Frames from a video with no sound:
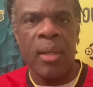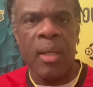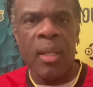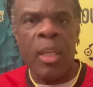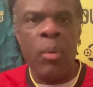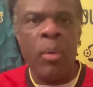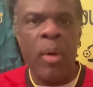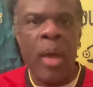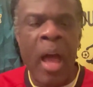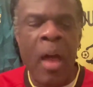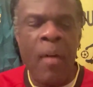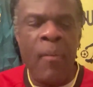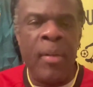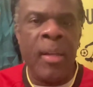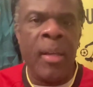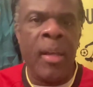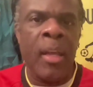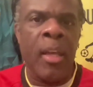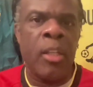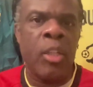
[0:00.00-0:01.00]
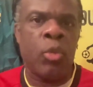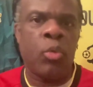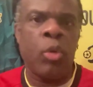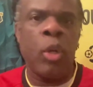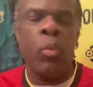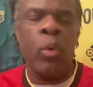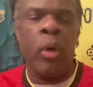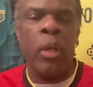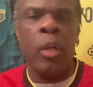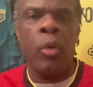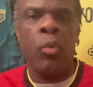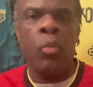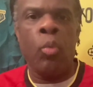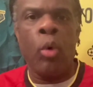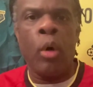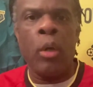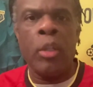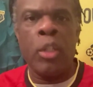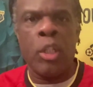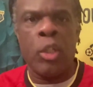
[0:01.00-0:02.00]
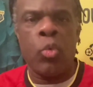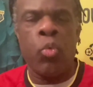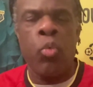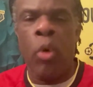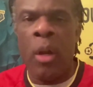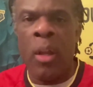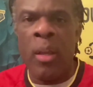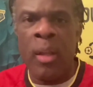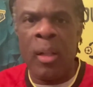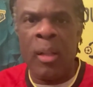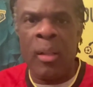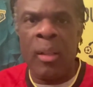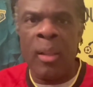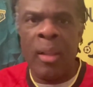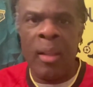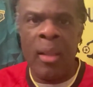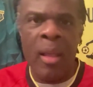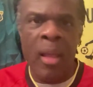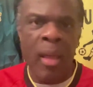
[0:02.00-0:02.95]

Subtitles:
You were having a streak where you'd won just one of your